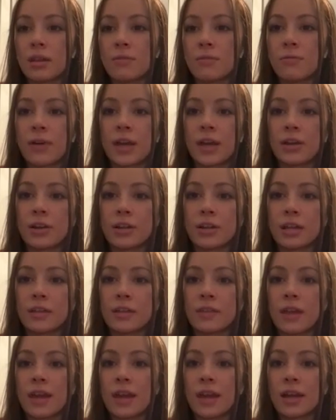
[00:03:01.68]
a fight or
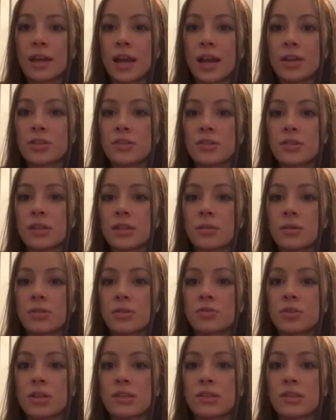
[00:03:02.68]
anything. I kind of just stuck with
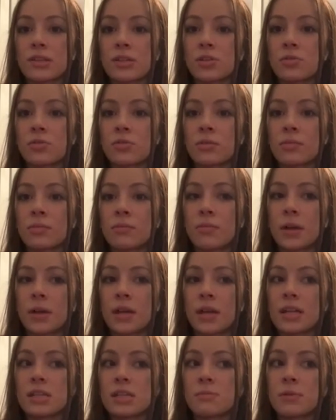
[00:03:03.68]
jiu-jitsu,
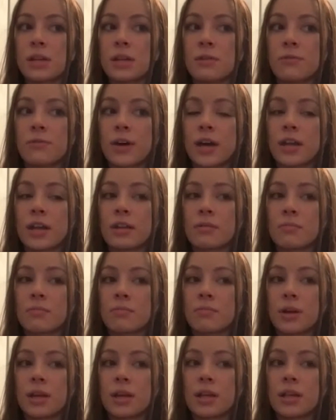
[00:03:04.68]
but it's pretty fun.
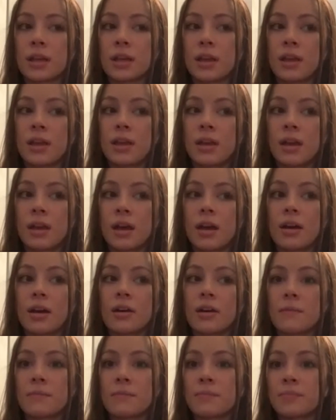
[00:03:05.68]
But,
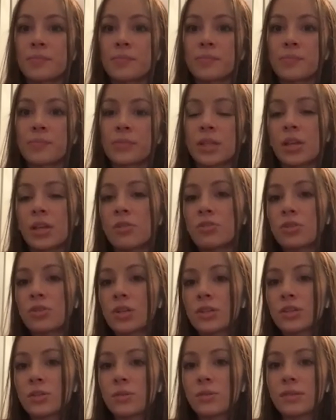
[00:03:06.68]
you know,
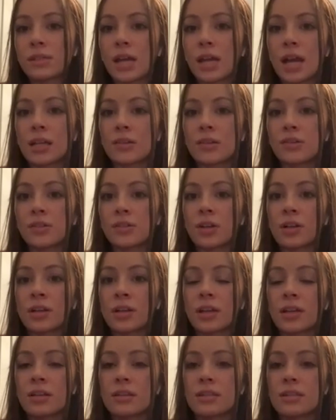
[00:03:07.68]
jiu-jitsu is kind of
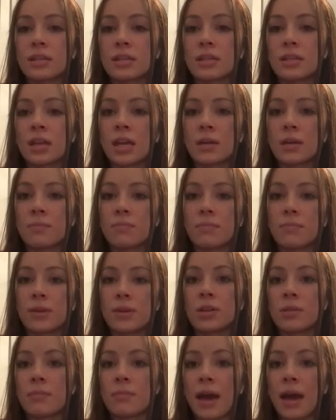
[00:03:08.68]
starting to like be
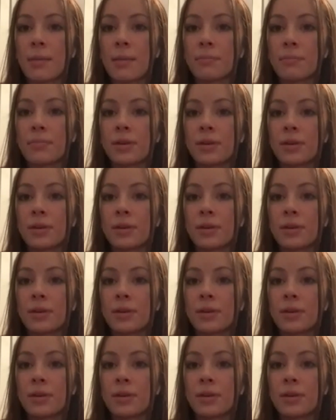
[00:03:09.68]
on the map,